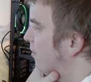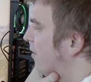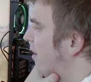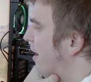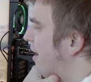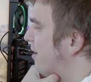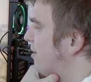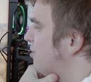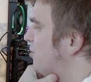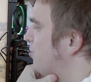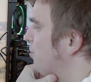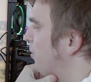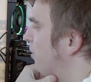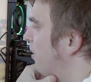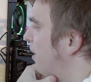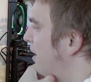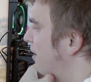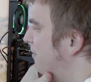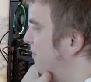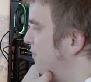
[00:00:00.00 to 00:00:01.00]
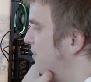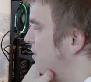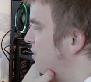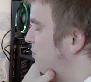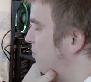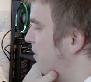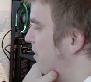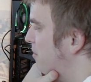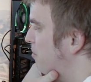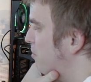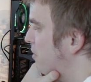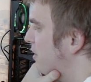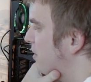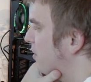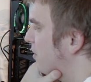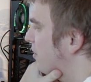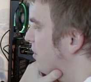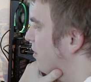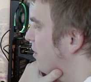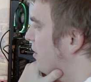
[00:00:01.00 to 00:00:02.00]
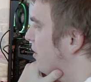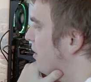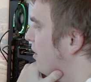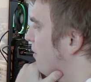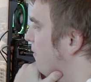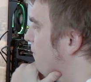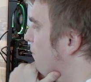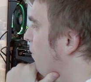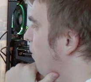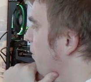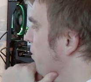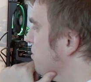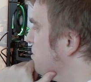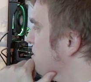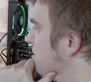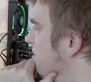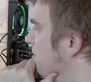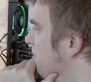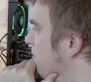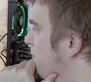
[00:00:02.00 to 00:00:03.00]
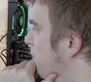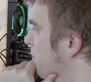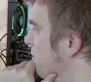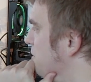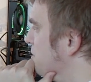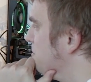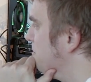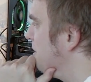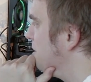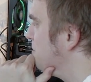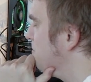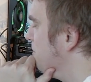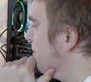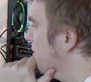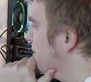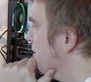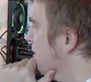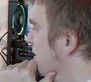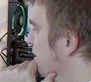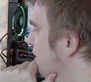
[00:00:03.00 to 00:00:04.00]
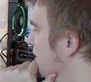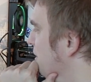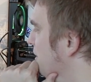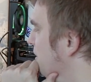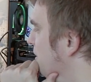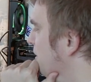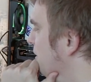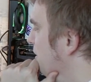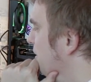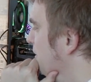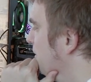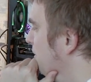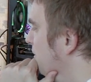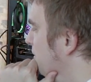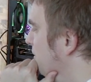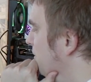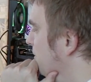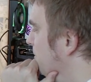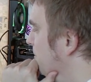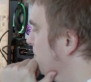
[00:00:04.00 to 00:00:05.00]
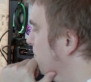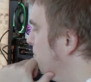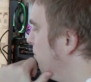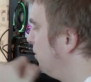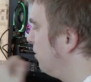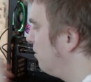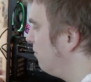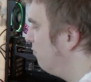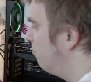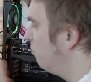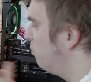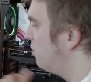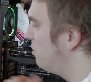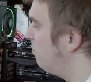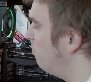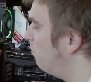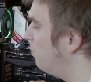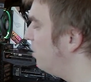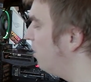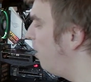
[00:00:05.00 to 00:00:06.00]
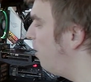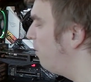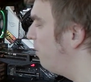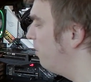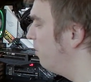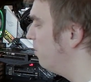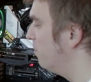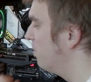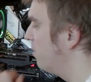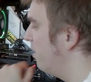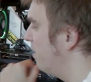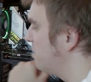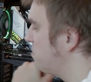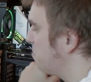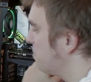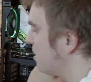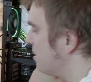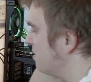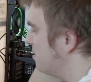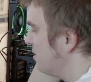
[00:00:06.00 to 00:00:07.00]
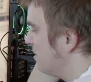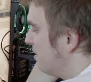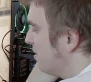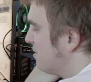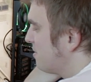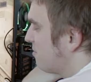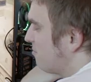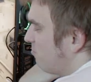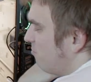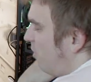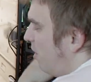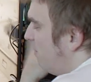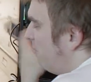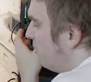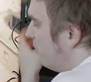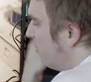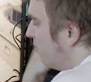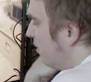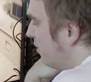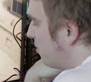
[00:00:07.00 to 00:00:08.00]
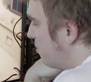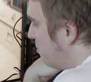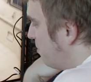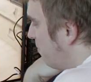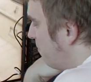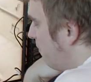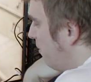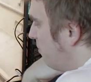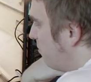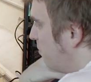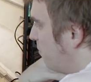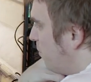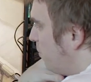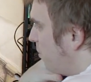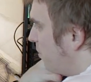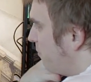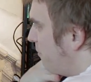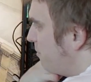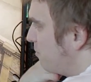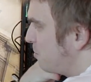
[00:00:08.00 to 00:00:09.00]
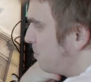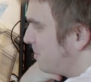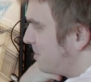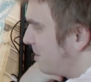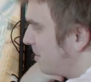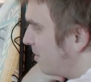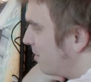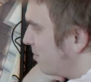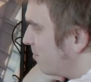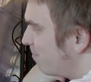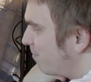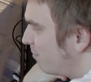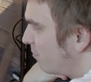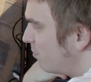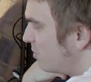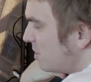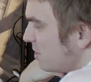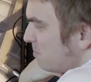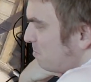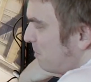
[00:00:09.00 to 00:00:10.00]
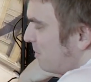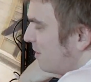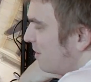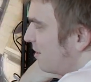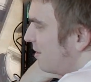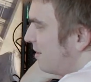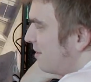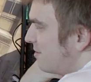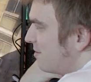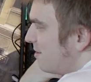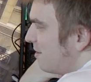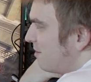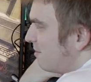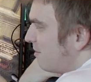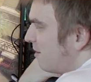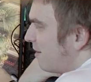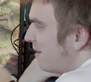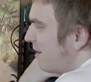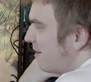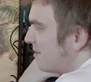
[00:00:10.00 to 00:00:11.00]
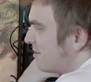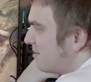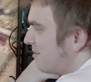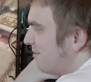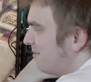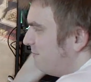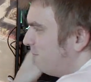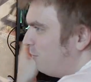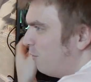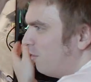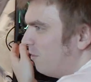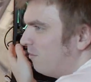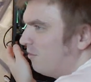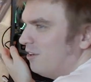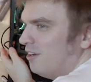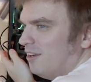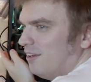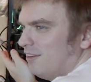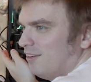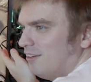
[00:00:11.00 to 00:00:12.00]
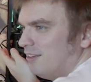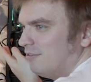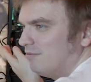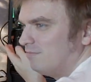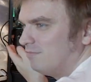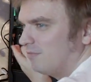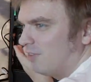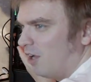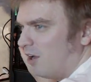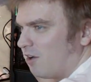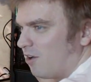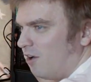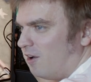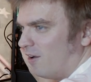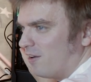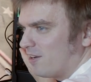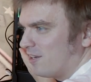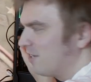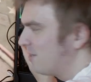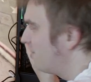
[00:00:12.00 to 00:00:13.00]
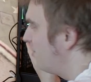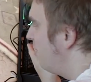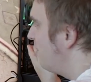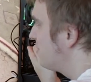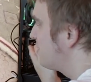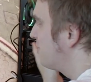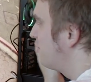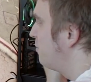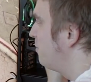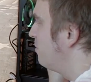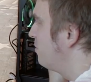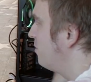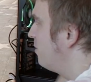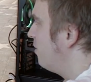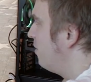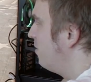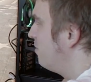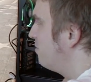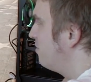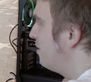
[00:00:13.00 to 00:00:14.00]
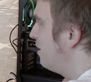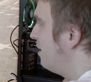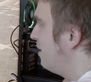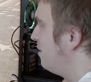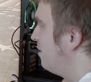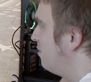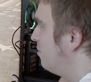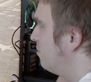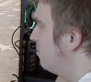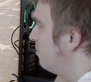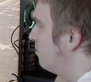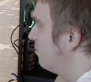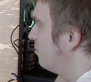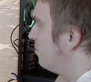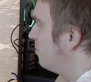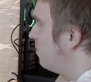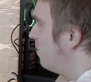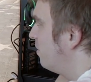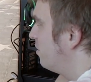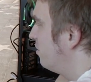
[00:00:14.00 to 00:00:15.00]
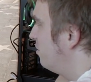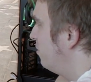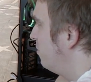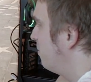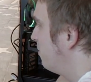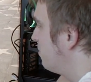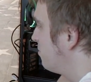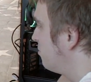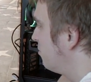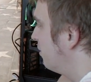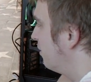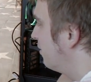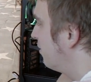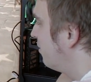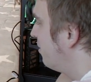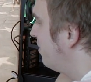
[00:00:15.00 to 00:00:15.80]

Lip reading: actual average frame rate was for this benchmark. But with our own eyes we can see it's hovering like 35 to 40 frames per second, which is pretty decent, I guess, for a card that costs around 180 to 200 euros, right?